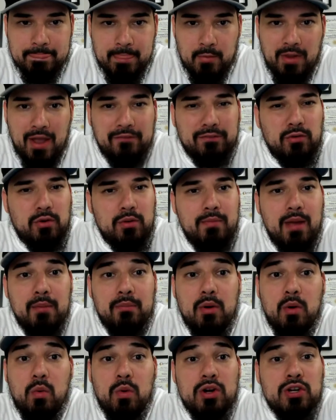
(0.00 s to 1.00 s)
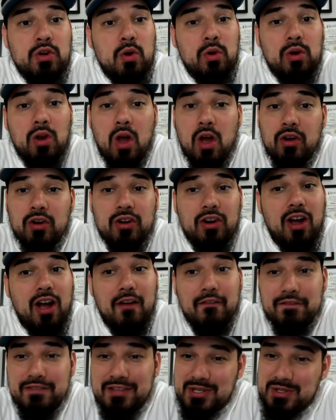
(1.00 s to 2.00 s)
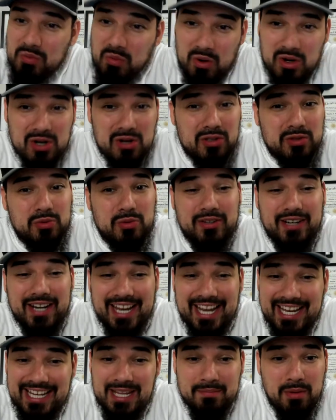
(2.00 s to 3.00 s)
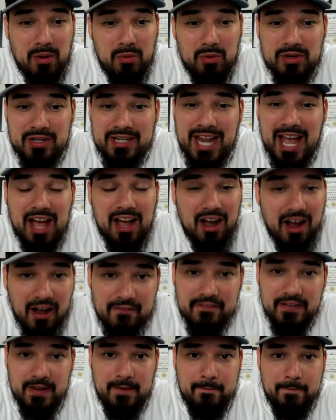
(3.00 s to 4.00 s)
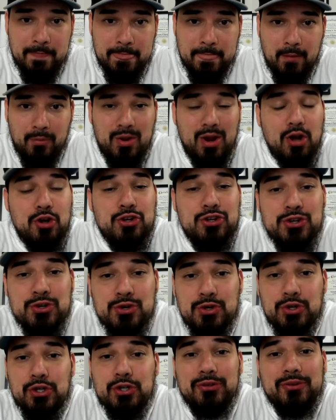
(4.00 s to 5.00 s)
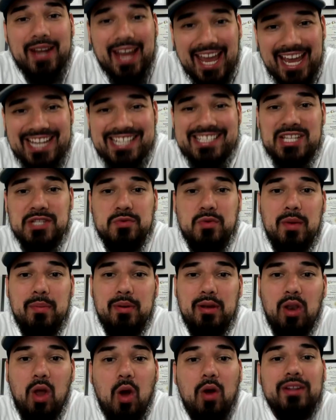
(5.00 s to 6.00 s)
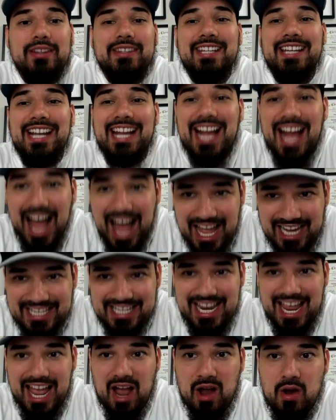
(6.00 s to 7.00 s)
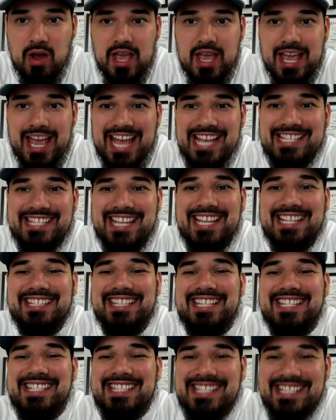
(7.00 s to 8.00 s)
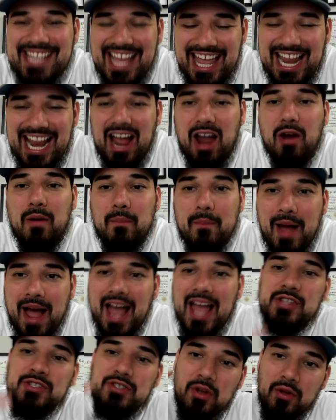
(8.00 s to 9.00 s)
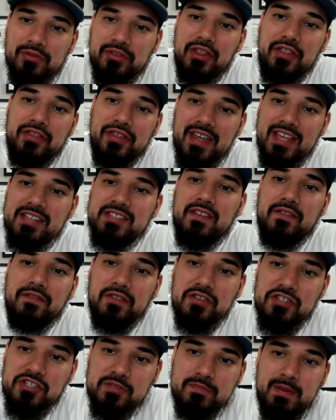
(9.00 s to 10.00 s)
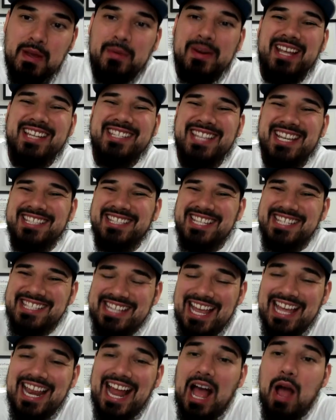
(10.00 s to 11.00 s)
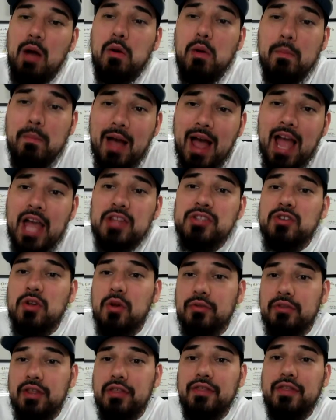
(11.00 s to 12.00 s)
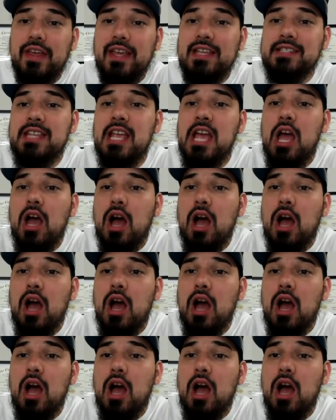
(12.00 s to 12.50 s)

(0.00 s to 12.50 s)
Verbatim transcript: We have to remember we're no longer of this world. We're in it, but we're not of it. We are new creations. We belong to God now. It says to set our minds on the things of the Spirit. It says to set our minds on the things